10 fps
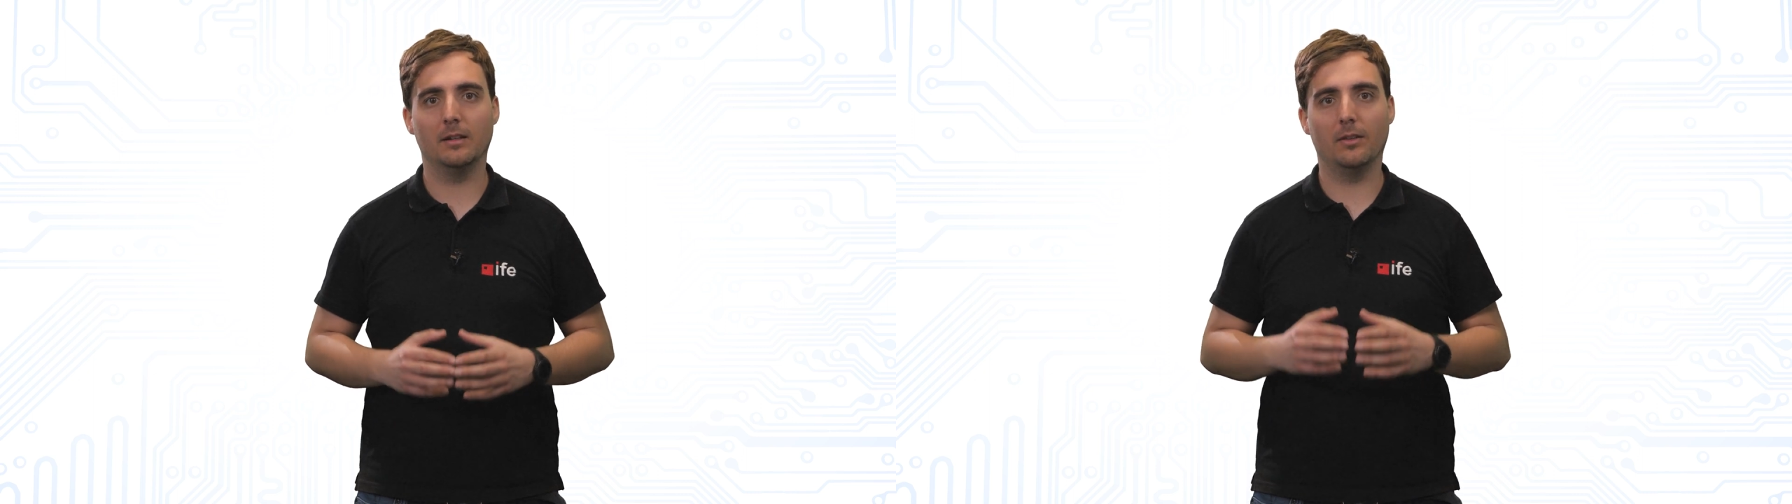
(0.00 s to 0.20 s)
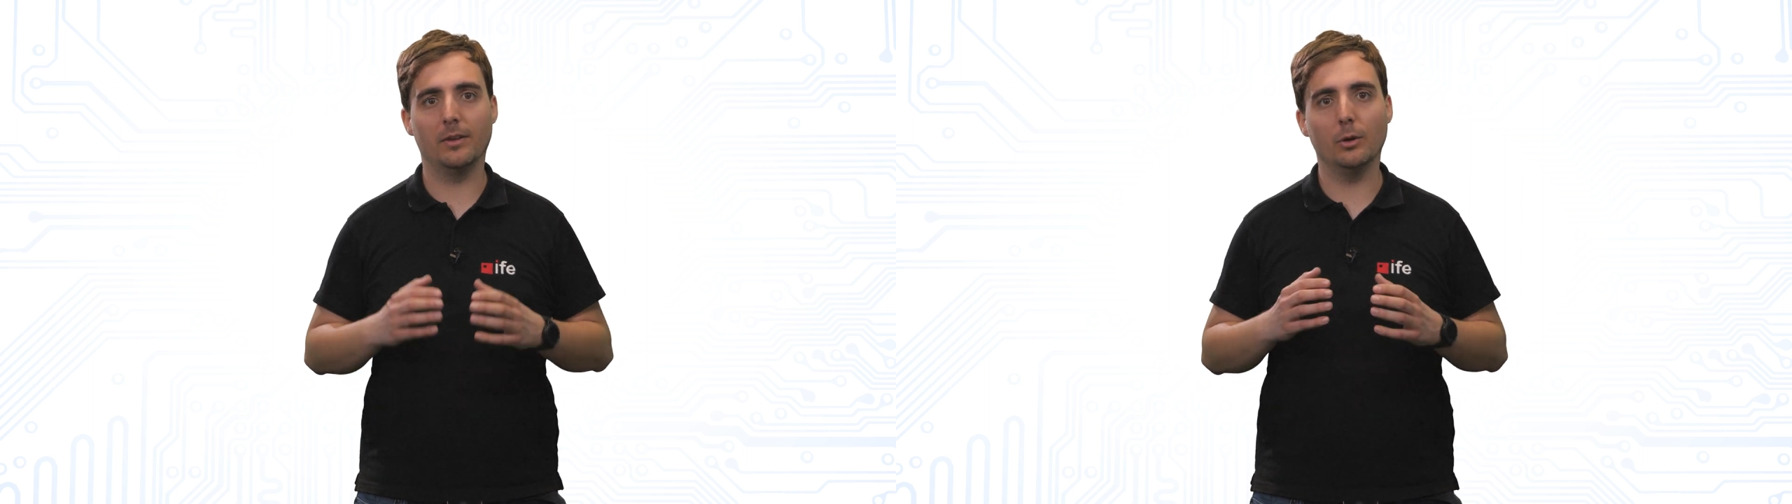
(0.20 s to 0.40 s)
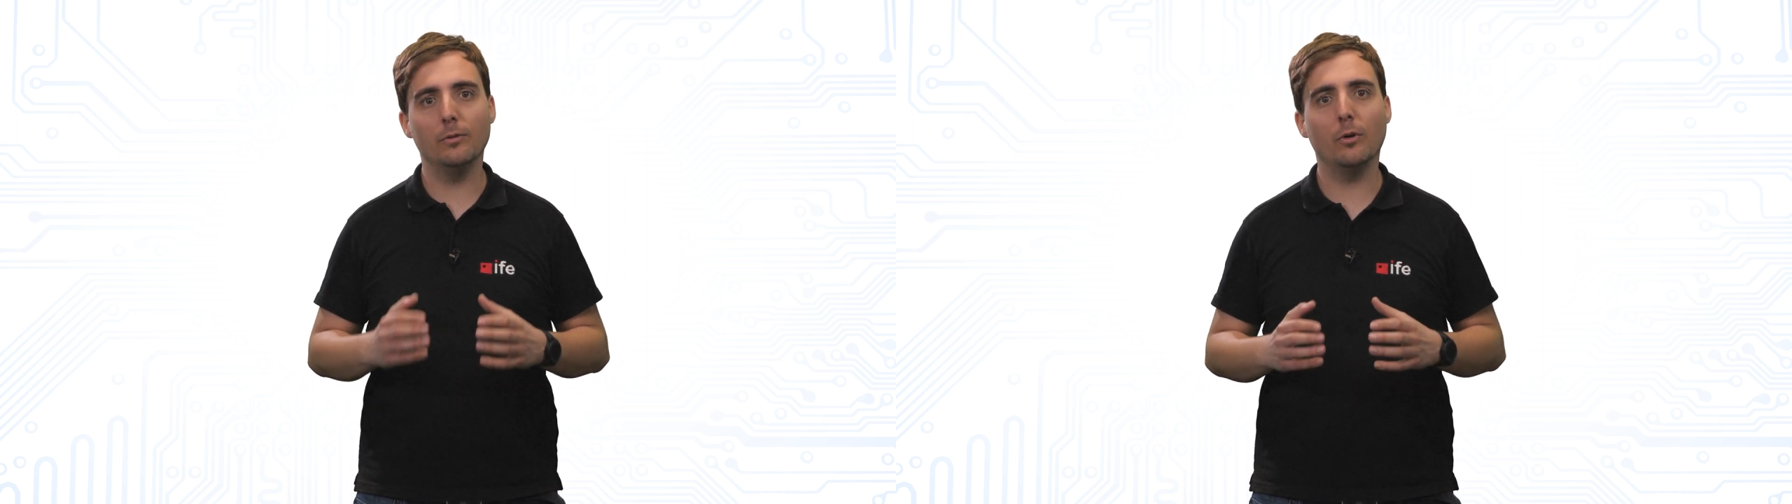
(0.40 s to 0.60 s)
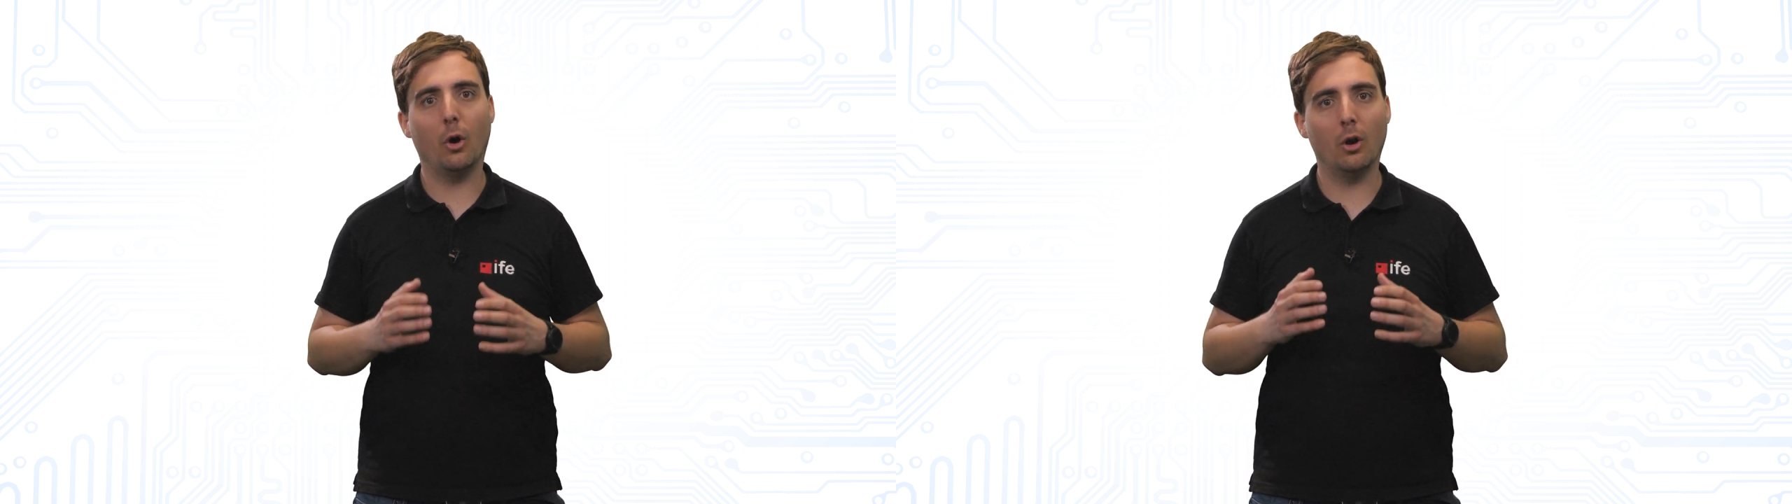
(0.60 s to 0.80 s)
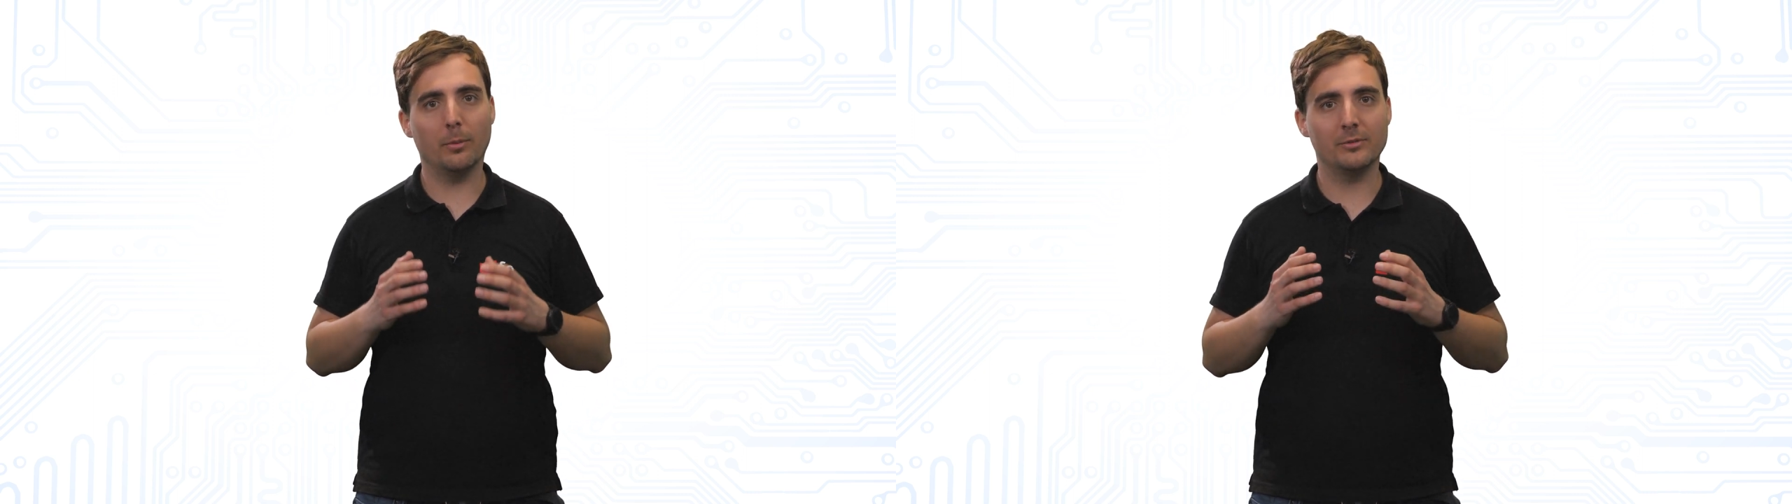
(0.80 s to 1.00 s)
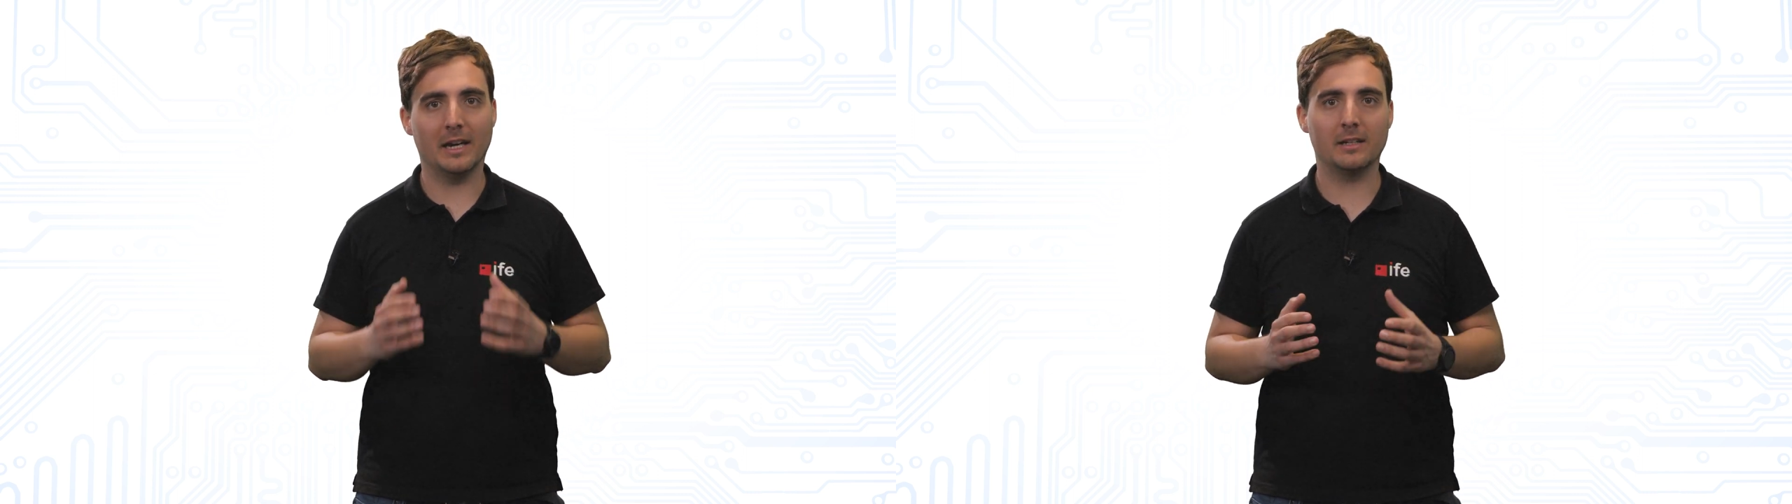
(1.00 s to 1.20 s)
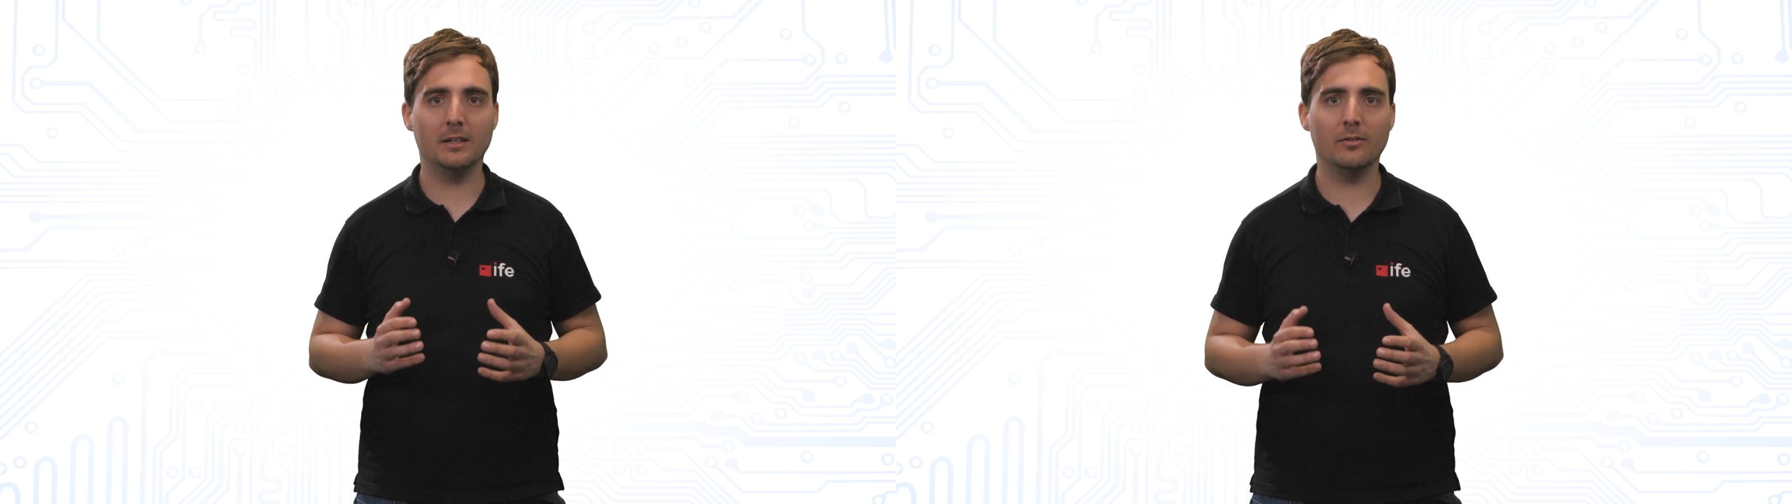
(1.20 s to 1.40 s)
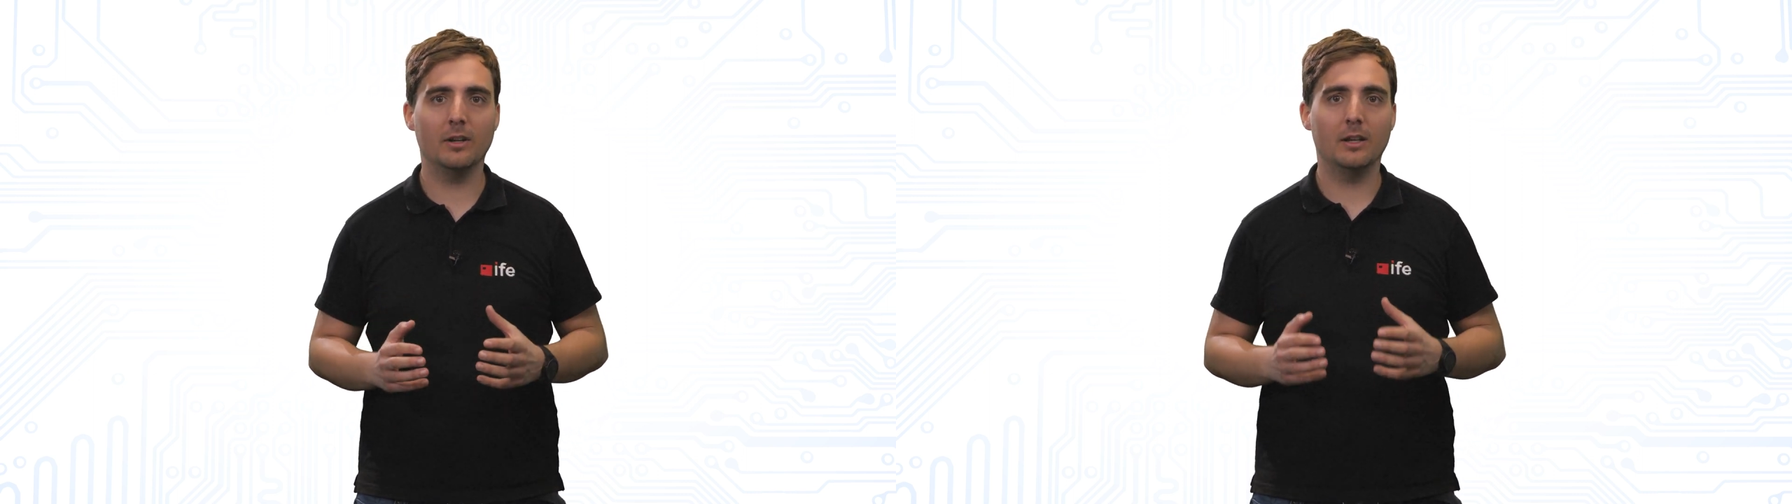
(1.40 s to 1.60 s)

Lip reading: The overall objective